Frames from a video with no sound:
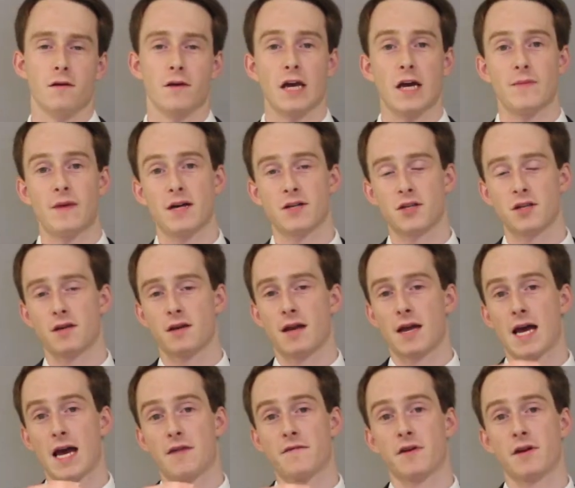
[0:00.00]
Now imagine
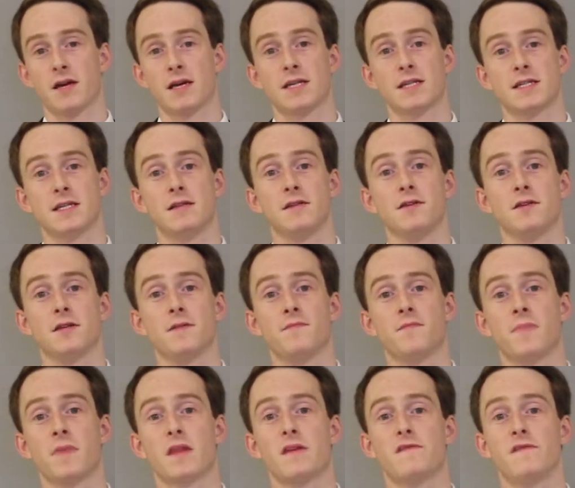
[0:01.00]
having a
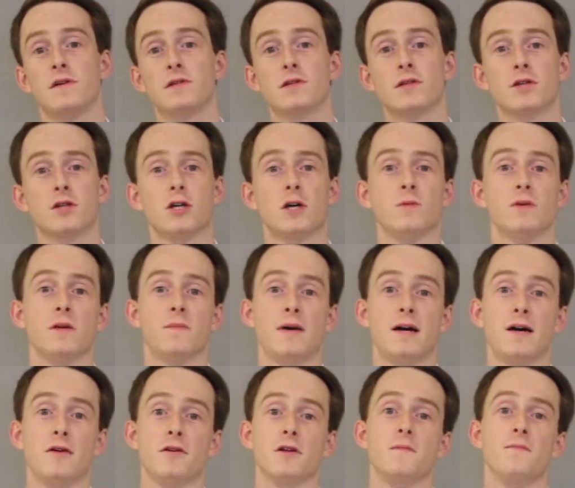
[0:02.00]
cylinder filled to the top with a
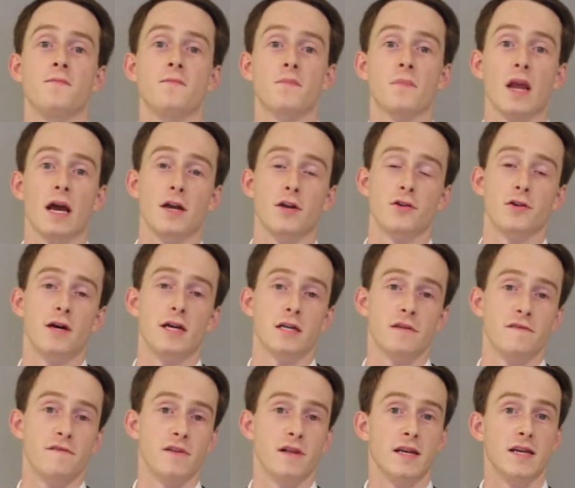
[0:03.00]
powder and trying
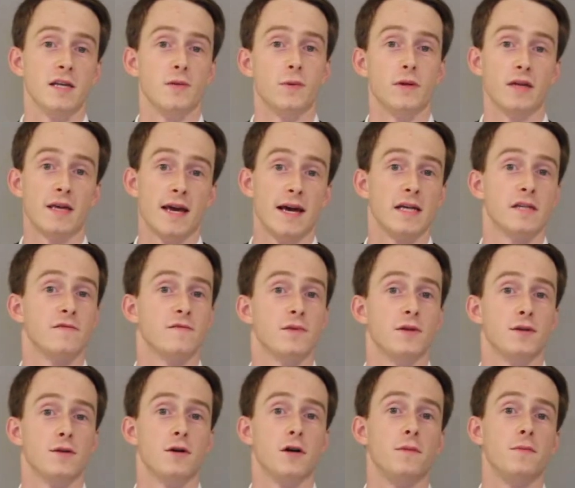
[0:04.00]
to fill it with gas from
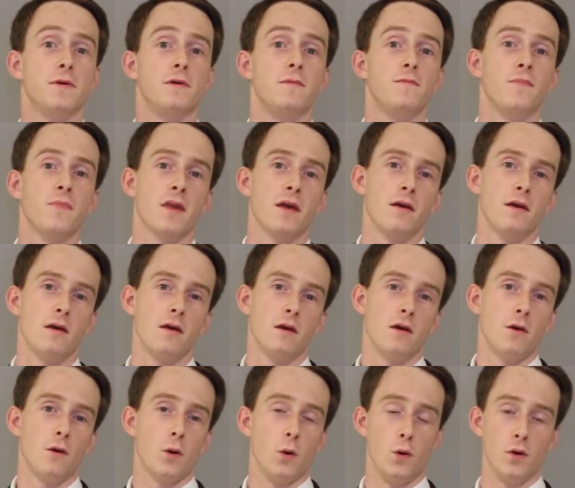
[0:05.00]
the top.
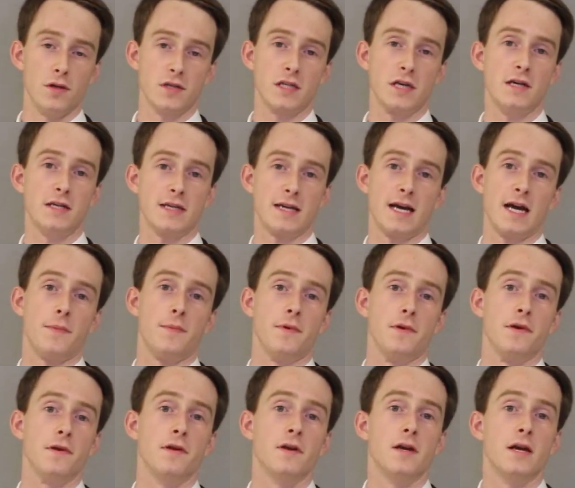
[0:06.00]
All that's going to
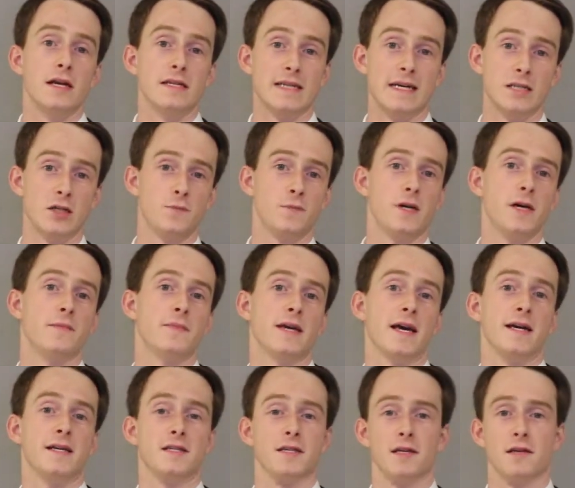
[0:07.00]
happen is as you pump
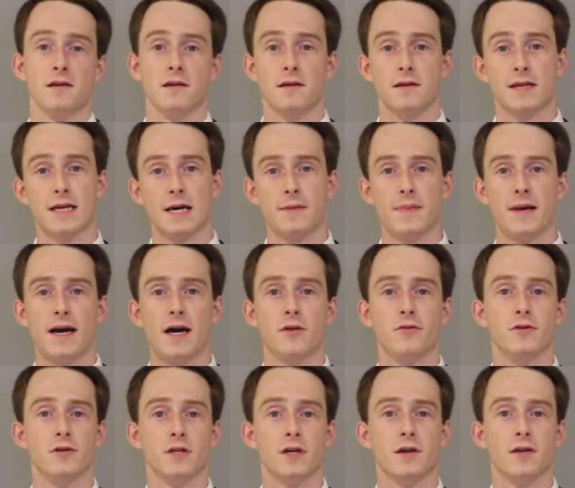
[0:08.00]
gas in, that
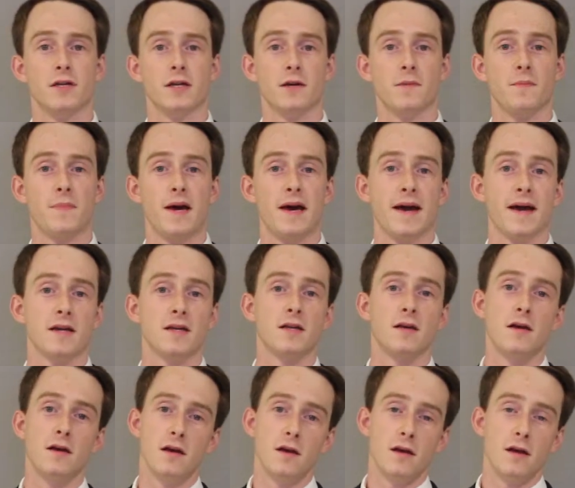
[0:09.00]
powder is going to compact,
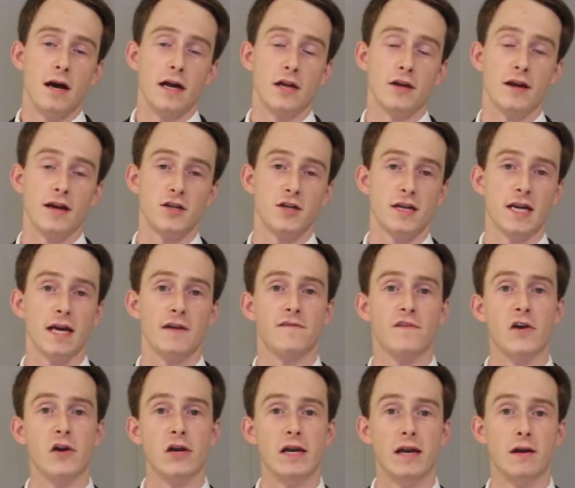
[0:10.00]
and you actually get
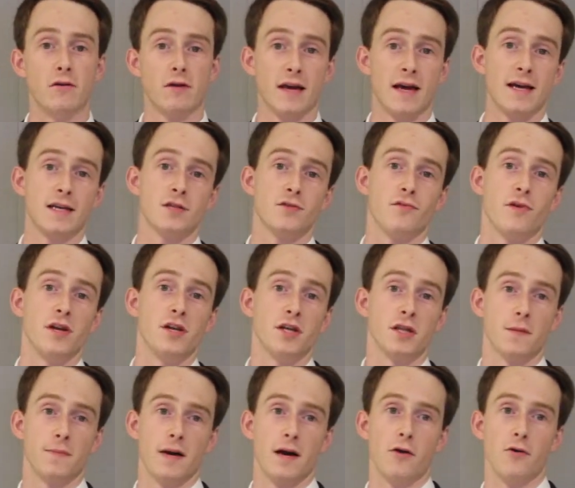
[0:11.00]
very little gas
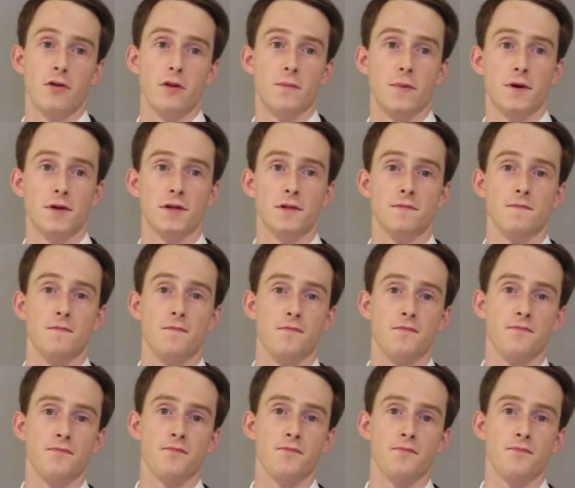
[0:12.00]
reaching the powder at the bottom.